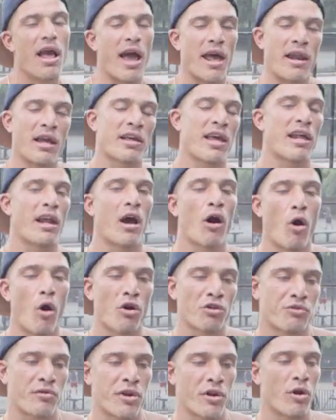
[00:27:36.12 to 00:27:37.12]
And again, I'll
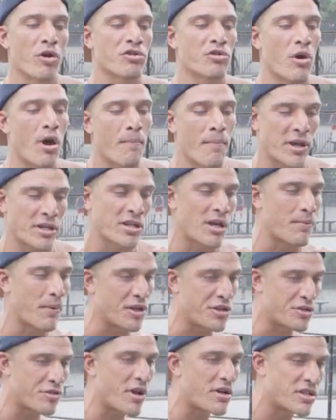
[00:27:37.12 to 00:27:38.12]
alter it also. I'll mix up my
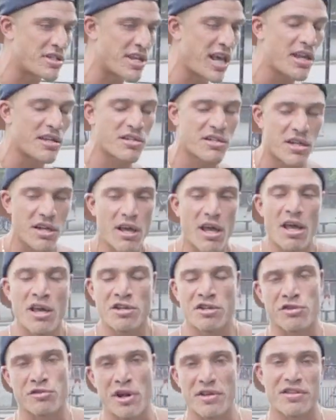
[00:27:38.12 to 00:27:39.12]
strength sets,
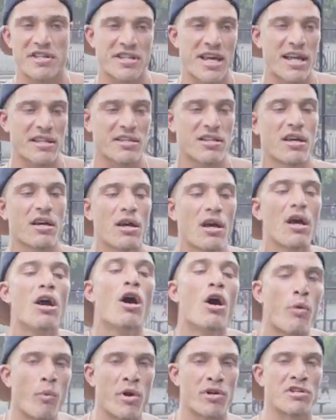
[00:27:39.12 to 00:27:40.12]
strength sets
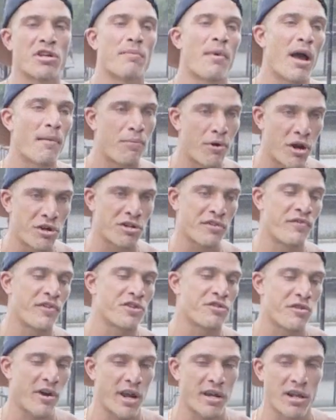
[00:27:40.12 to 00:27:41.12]
with some hypertrophy
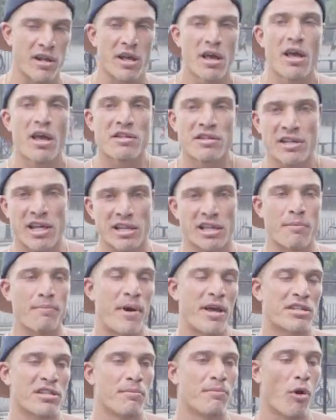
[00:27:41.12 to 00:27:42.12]
training to get the
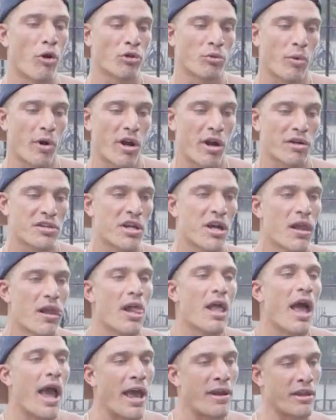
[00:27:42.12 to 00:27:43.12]
best of both worlds.
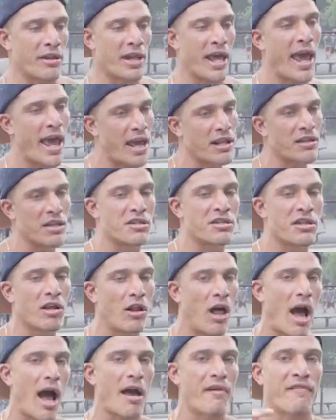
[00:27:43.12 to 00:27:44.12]
And in the end, it's still
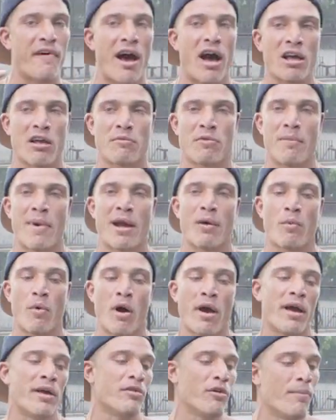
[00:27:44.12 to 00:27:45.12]
high volume no matter
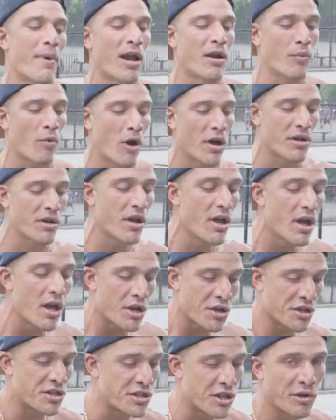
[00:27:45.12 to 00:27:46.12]
what, and no matter what,
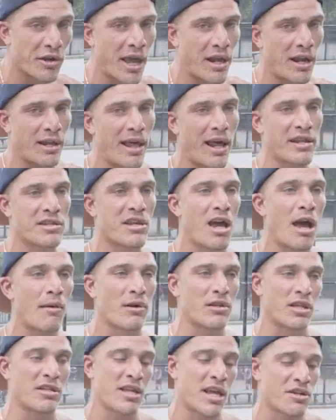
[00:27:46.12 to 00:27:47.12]
you're still getting a lot of time
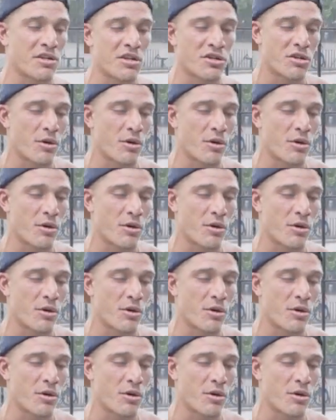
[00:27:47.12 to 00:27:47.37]
on detention.